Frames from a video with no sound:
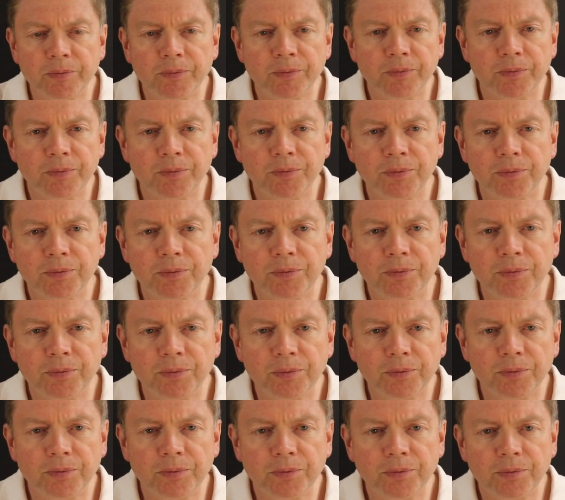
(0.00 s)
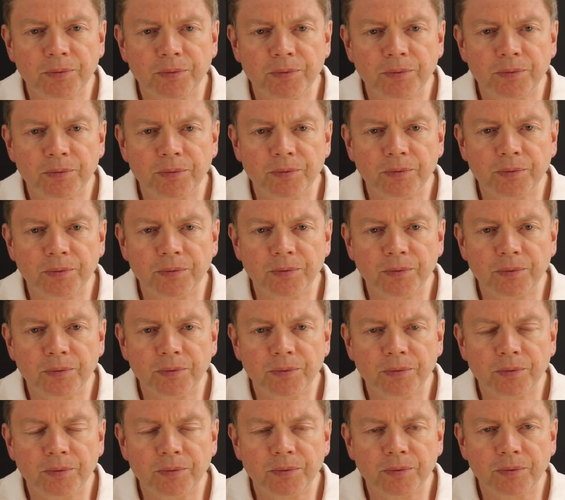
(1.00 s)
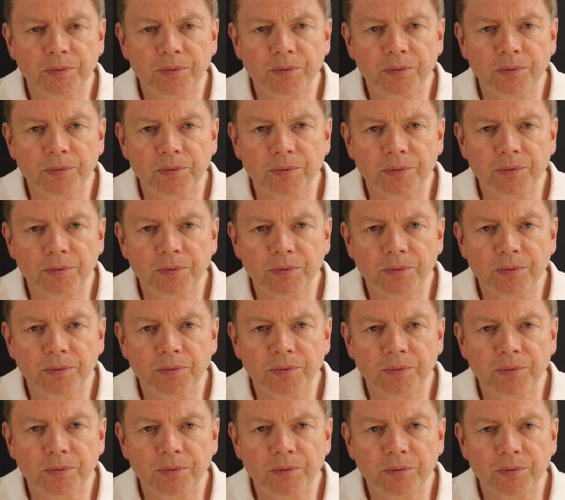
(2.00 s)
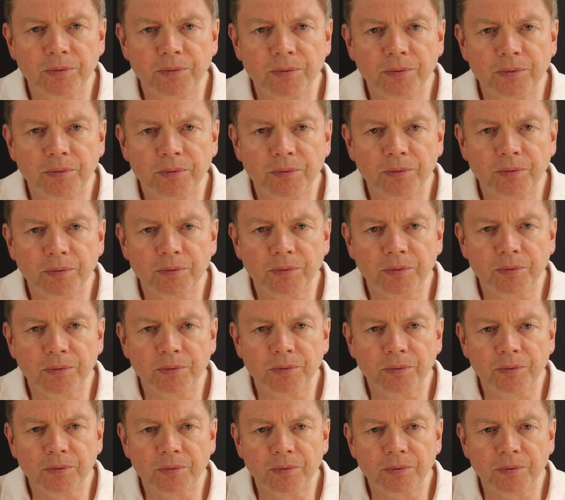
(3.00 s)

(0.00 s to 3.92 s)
[no speech]